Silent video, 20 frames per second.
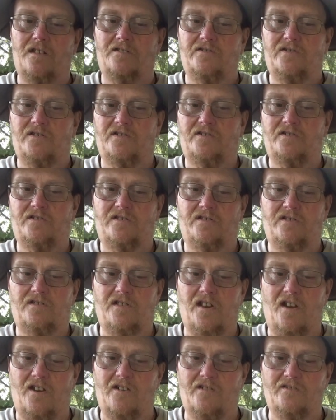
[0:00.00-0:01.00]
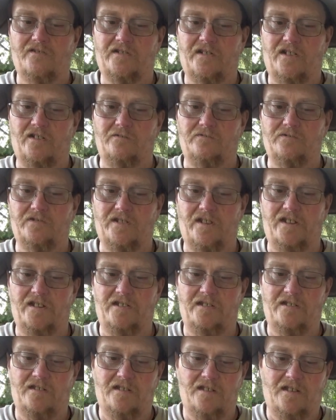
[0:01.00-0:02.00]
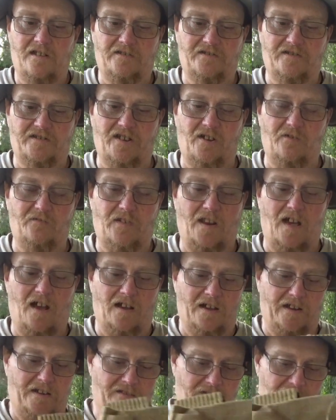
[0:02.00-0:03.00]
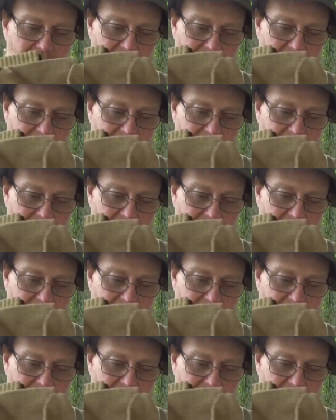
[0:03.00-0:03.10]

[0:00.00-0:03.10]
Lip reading: just turns and goes in, and self-locking.